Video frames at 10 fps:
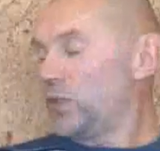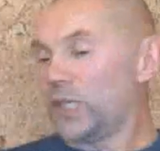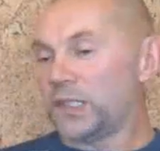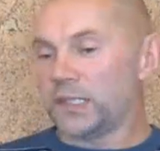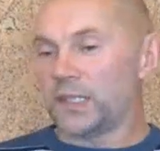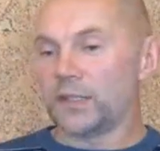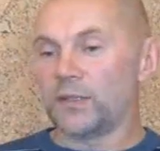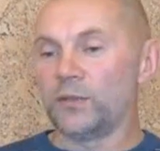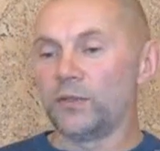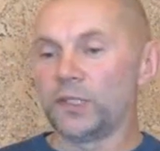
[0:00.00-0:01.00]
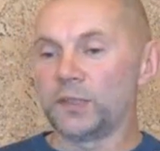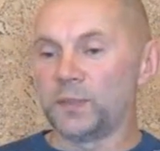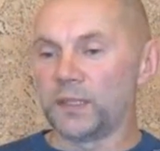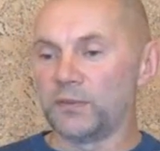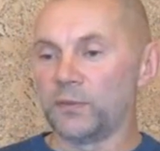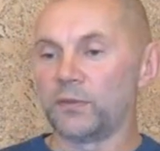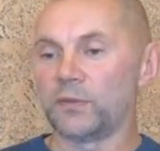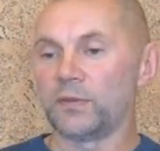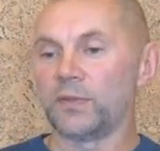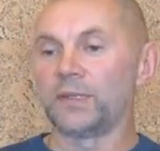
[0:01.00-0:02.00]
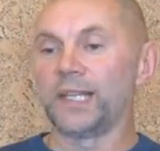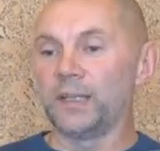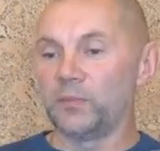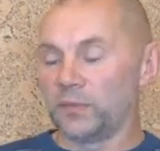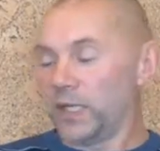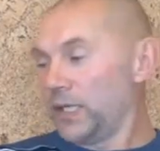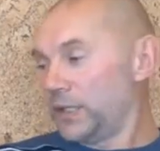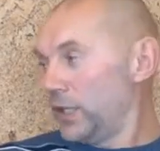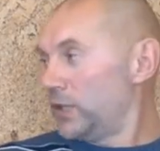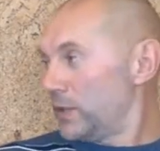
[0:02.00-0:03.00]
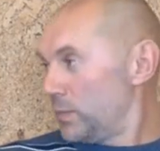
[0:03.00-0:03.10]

we have a 10-minute break now,